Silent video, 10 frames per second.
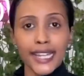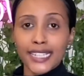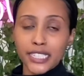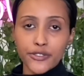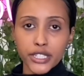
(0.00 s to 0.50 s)
that's
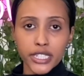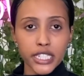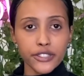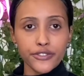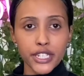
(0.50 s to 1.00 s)
it for
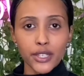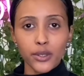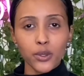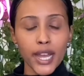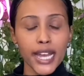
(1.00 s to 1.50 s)
today's video, you
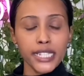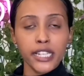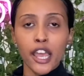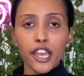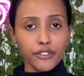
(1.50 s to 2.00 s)
guys.
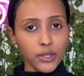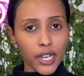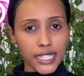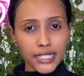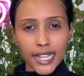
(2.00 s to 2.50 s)
If you
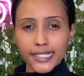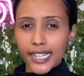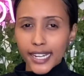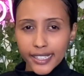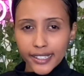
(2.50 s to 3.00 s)
guys liked
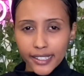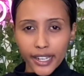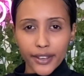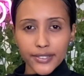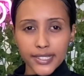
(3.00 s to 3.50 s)
anything that
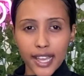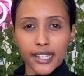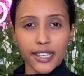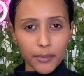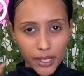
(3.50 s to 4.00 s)
I've said,
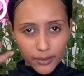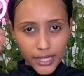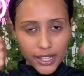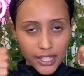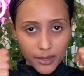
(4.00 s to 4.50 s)
give me a
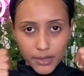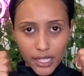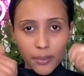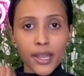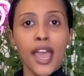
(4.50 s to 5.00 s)
thumbs
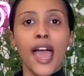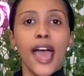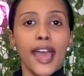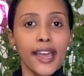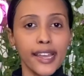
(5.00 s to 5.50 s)
up.
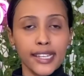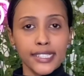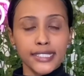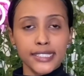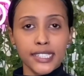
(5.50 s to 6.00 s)

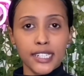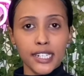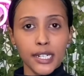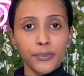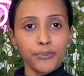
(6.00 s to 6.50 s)
And
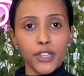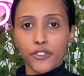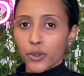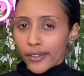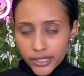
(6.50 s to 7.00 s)
um, if
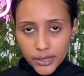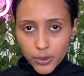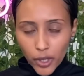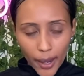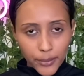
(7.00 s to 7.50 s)
you haven't
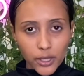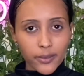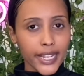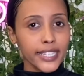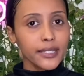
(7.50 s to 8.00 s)
subscribed
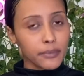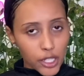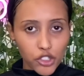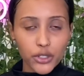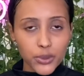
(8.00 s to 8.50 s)
already, make
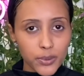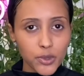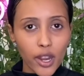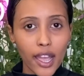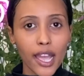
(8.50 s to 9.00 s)
sure you
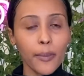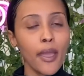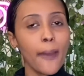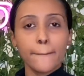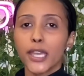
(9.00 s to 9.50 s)
subscribe,
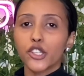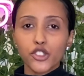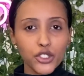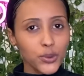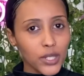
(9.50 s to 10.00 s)
make sure
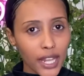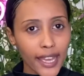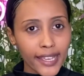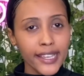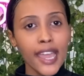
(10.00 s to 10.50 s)
you
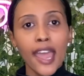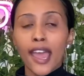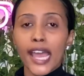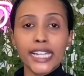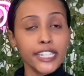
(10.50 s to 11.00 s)
like,
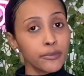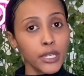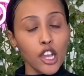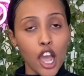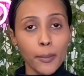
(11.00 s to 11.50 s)
and leave me
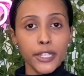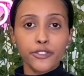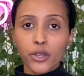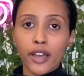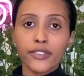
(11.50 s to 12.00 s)
a comment if
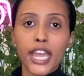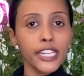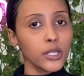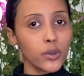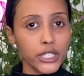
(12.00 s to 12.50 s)
you have
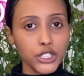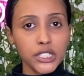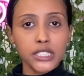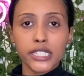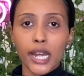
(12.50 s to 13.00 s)
any
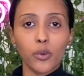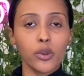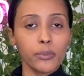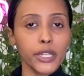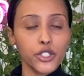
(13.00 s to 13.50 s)
questions and I will
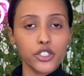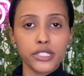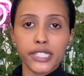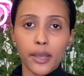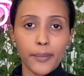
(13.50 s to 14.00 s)
make sure to
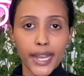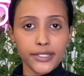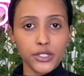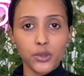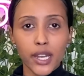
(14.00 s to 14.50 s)
get back to
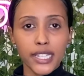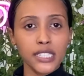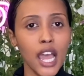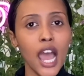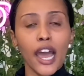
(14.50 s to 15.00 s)
you guys.
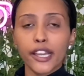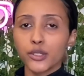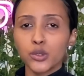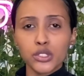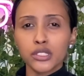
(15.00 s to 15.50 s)
I
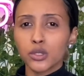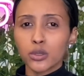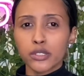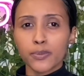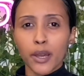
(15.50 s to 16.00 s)
usually do
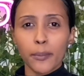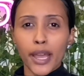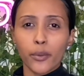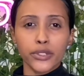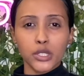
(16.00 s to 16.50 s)
respond back
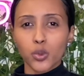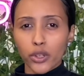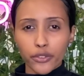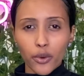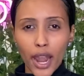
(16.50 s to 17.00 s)
within
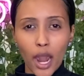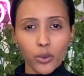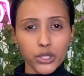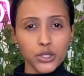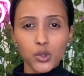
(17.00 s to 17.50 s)
24
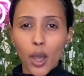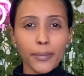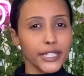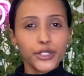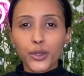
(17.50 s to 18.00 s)
hours, so I'm a
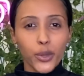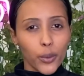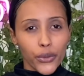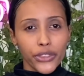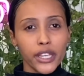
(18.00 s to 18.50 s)
little quick
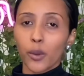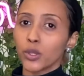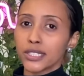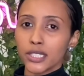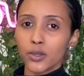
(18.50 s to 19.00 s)
with it. We'll
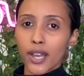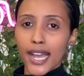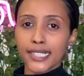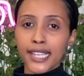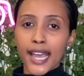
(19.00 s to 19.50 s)
see you
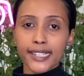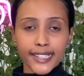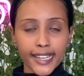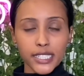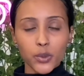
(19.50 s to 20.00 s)
guys
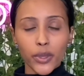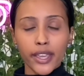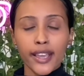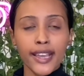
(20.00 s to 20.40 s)
next week,